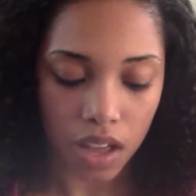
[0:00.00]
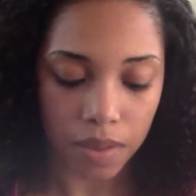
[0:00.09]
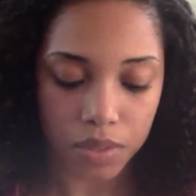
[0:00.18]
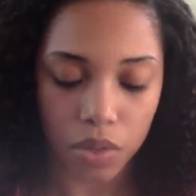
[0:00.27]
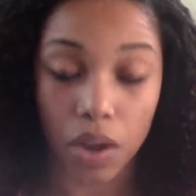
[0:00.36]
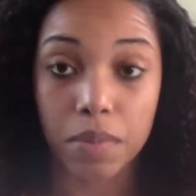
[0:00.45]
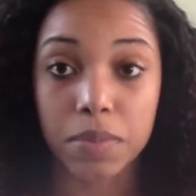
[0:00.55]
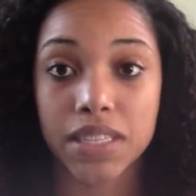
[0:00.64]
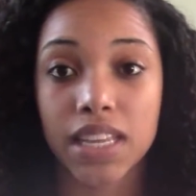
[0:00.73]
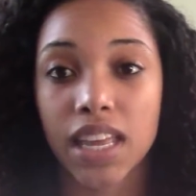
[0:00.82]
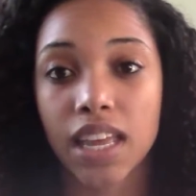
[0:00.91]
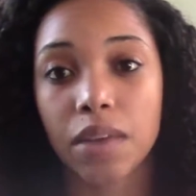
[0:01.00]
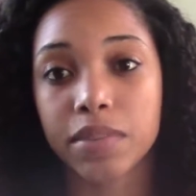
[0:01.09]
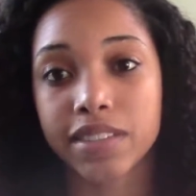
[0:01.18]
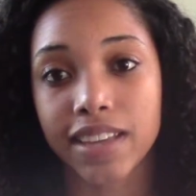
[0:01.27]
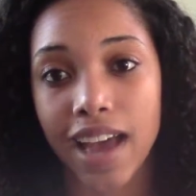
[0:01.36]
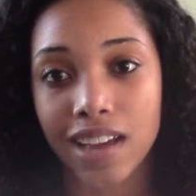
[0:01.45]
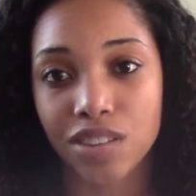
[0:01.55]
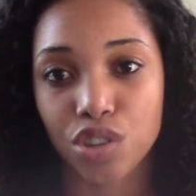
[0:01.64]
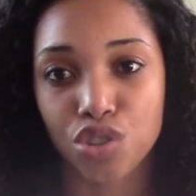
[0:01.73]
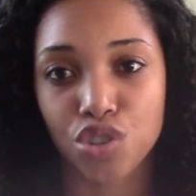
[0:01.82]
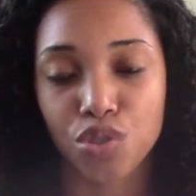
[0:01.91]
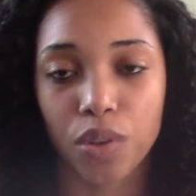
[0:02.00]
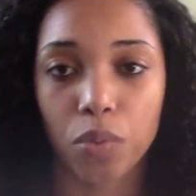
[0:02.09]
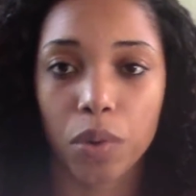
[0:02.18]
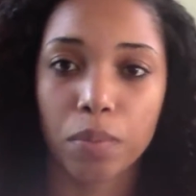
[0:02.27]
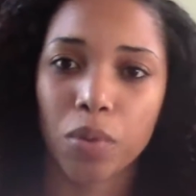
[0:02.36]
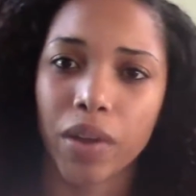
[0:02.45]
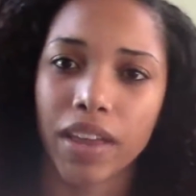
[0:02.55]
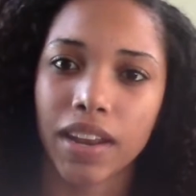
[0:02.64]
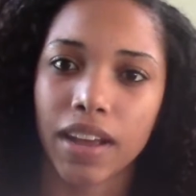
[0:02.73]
So I was thinking it was a gas issue at one point.